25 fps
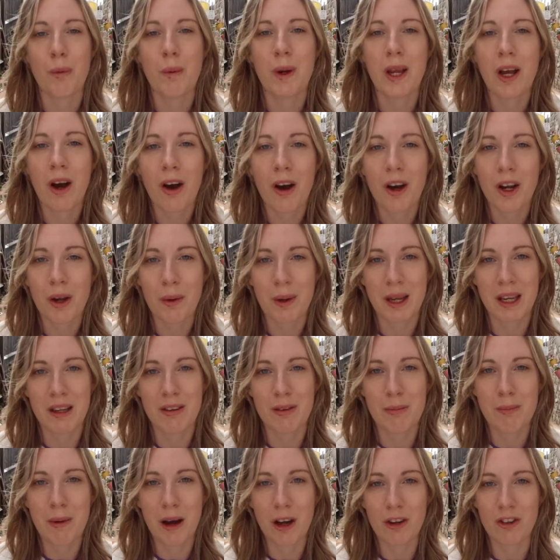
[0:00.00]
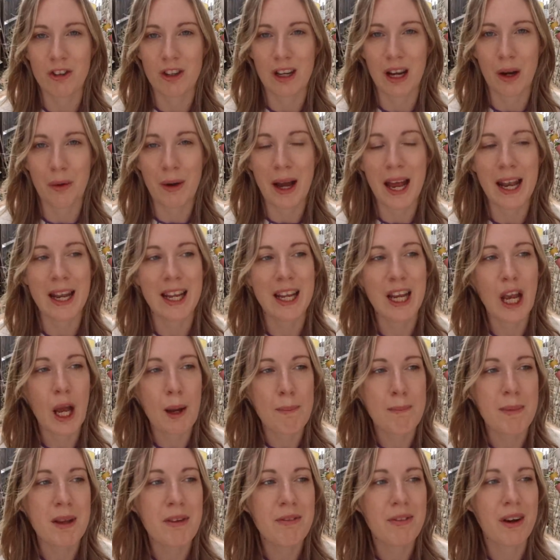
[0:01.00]
We are going into March now and it
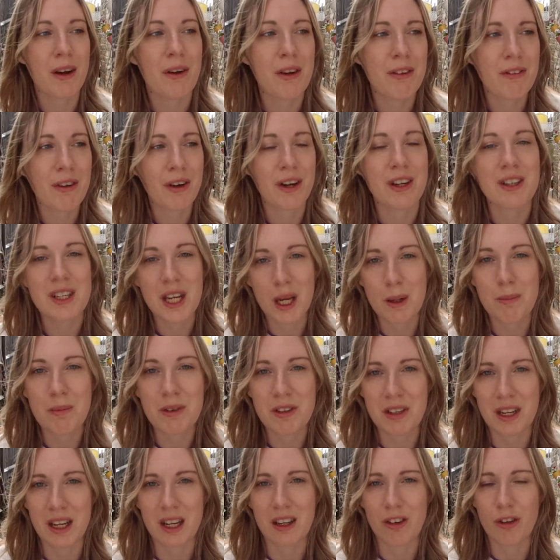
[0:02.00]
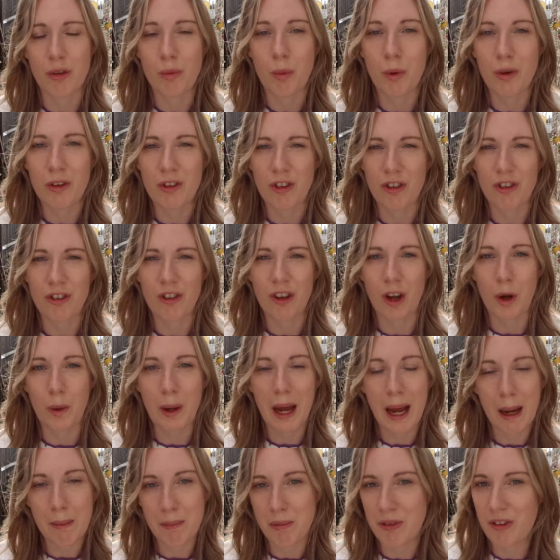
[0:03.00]
can be very, very tempting to want to sow
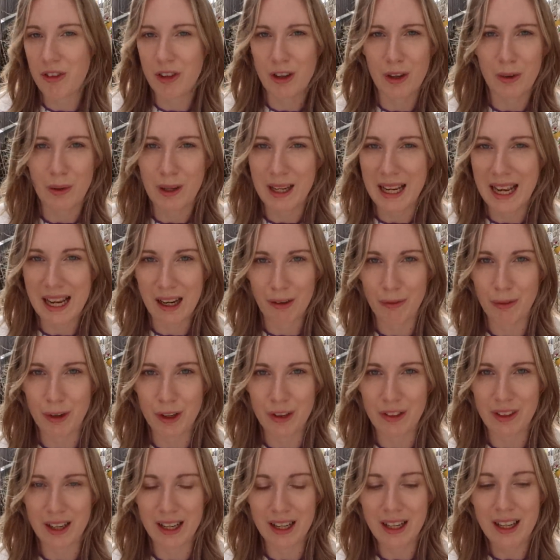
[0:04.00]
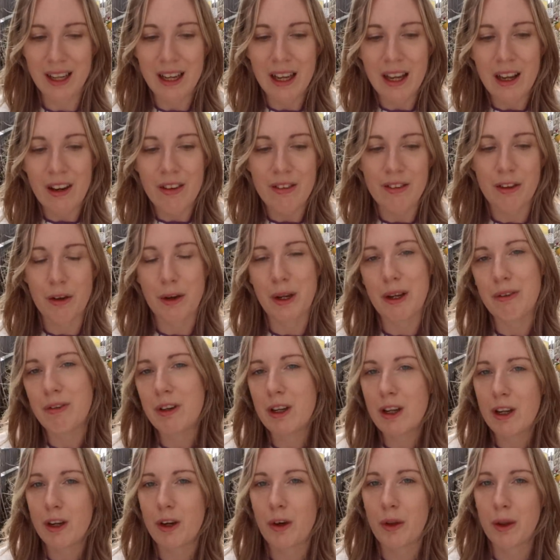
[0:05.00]
absolutely everything. So if
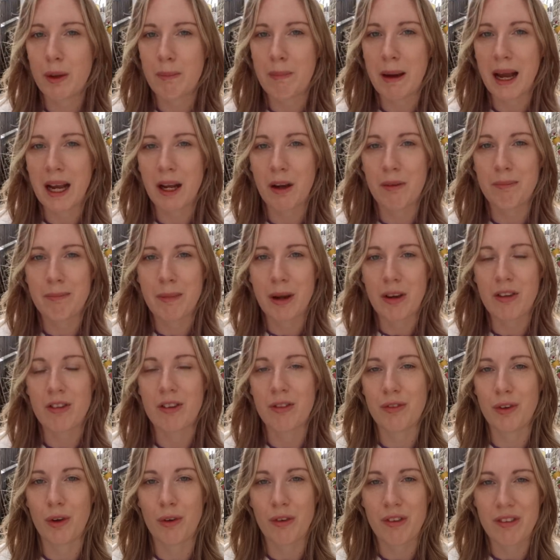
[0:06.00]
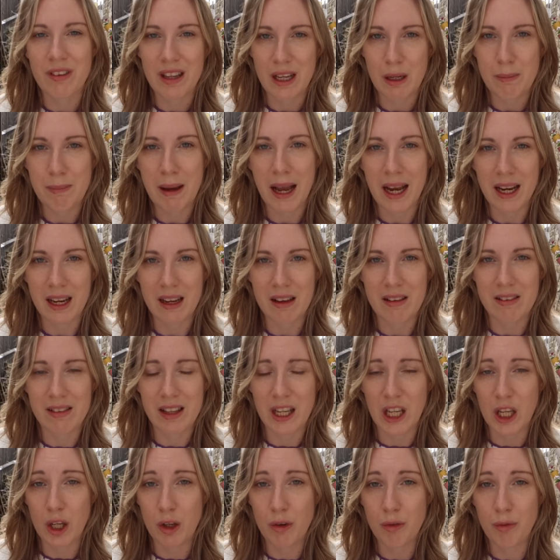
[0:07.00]
you look on the back of most of your seed packets
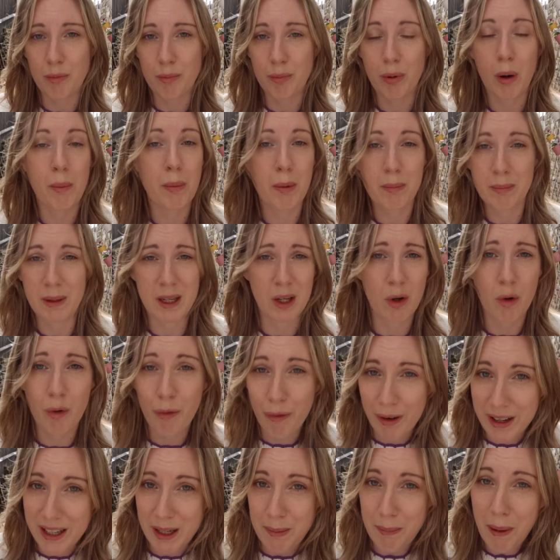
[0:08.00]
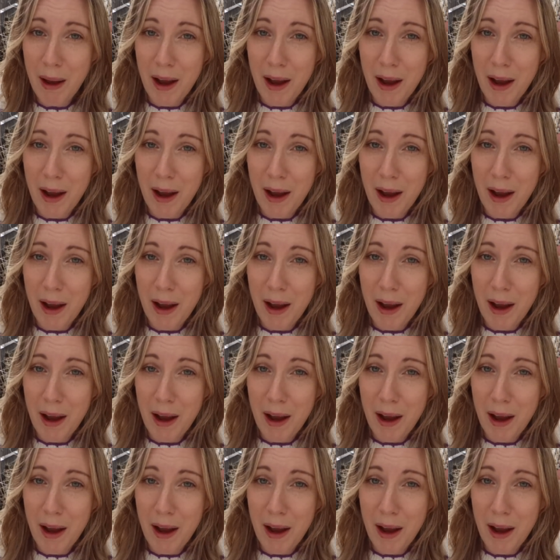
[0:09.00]
that you've probably already